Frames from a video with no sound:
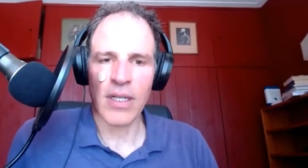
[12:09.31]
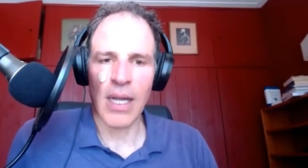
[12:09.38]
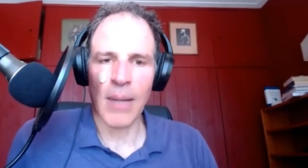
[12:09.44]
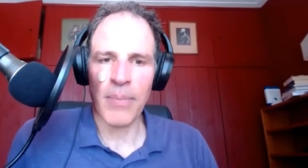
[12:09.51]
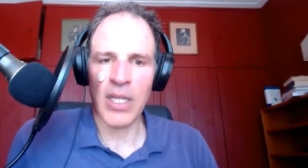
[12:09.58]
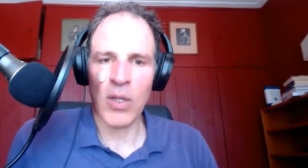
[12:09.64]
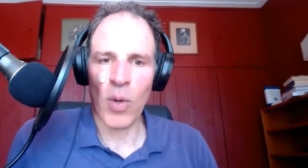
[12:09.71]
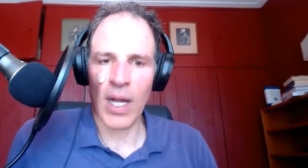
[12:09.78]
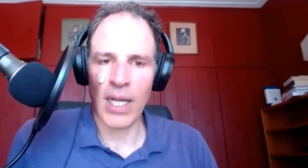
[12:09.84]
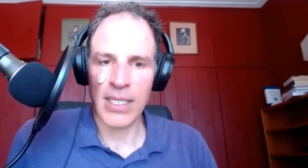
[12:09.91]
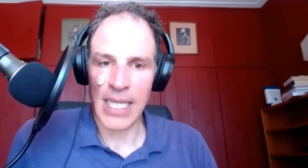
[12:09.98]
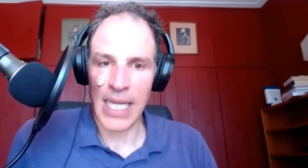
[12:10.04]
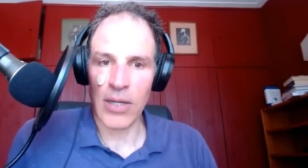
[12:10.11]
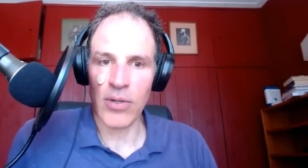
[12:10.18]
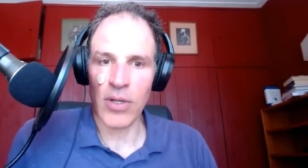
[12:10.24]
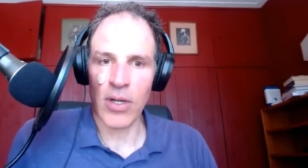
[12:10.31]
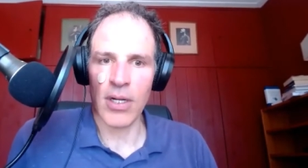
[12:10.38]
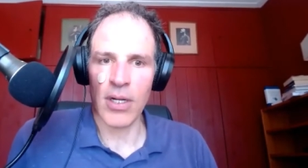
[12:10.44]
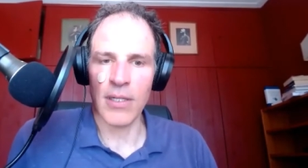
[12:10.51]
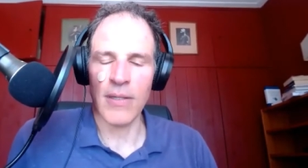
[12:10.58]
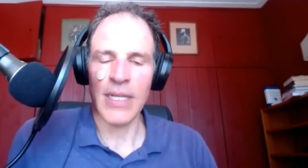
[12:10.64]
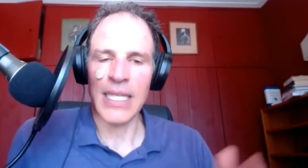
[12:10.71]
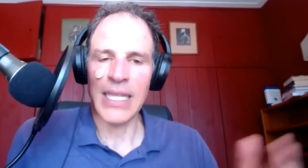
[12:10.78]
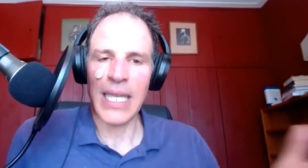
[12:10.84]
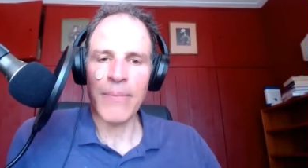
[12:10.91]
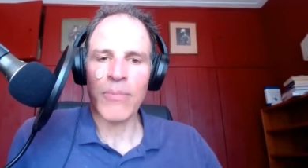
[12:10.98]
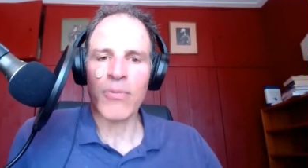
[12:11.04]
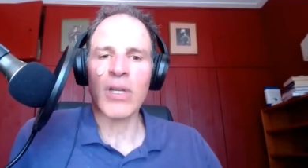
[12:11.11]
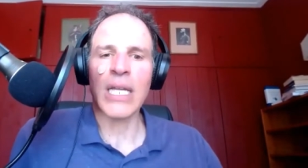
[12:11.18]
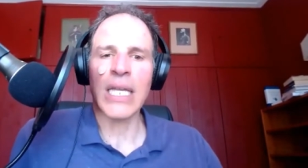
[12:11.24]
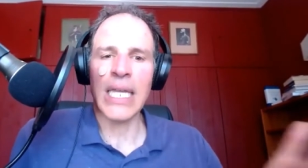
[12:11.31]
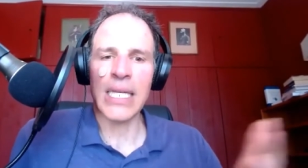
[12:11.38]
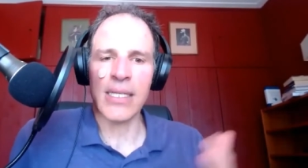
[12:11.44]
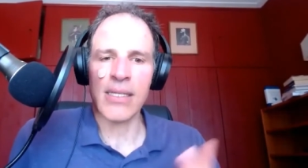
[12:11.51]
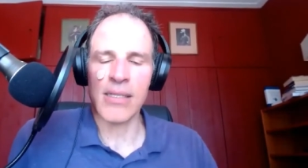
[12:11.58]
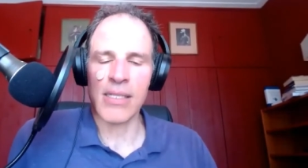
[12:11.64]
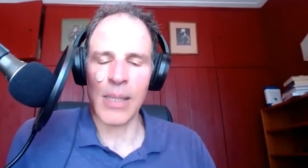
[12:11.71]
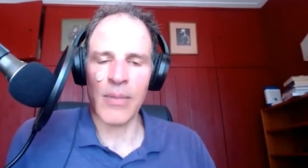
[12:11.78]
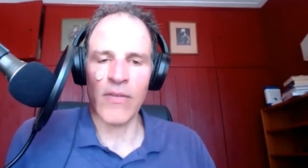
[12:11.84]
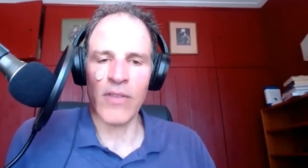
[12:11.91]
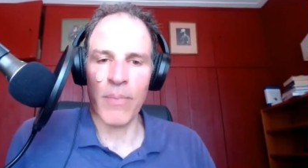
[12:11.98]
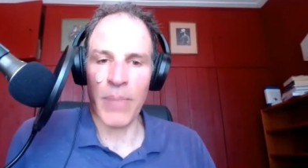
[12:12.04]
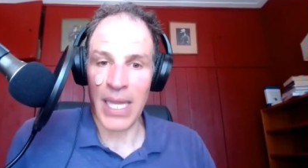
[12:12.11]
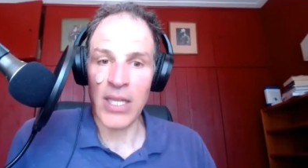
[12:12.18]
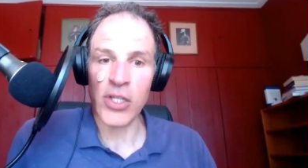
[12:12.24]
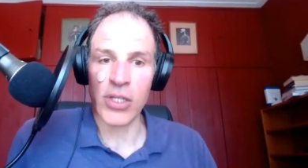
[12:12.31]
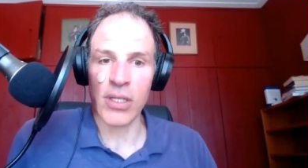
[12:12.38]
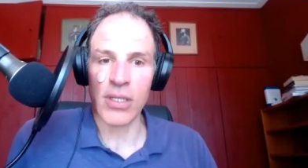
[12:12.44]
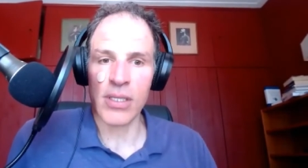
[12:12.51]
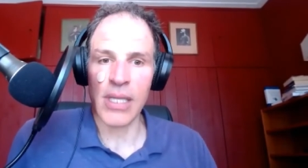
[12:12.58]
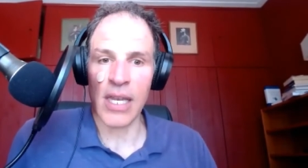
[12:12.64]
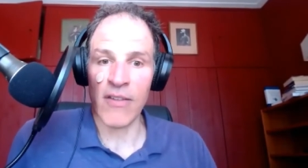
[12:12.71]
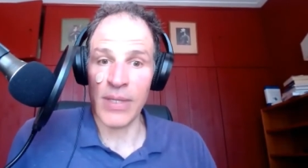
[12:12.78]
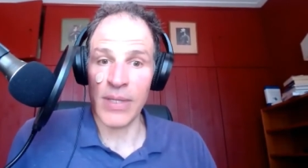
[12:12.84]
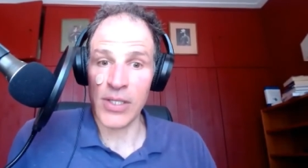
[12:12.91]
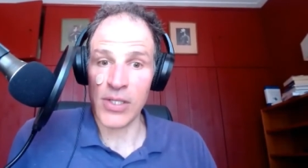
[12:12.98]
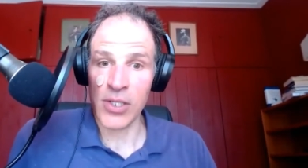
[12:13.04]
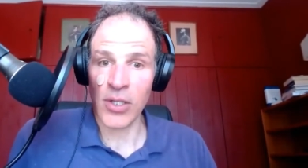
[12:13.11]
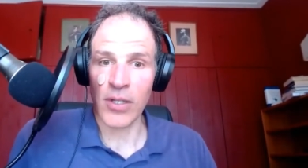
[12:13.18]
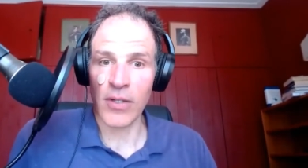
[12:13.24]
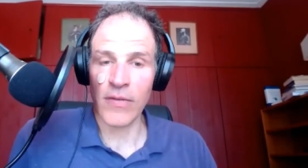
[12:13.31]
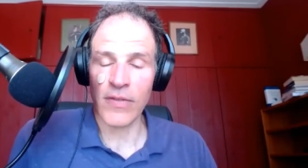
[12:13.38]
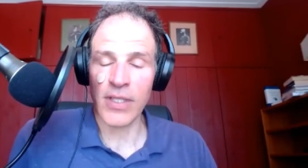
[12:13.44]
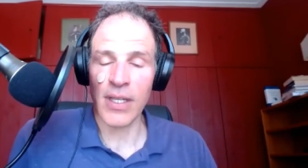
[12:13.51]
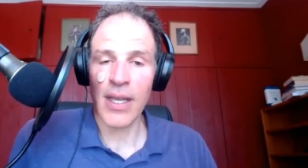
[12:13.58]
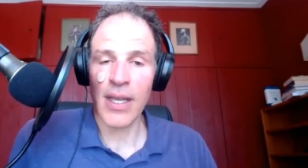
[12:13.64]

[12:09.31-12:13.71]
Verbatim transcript: company wide town hall and they bring in some of the patients that have been served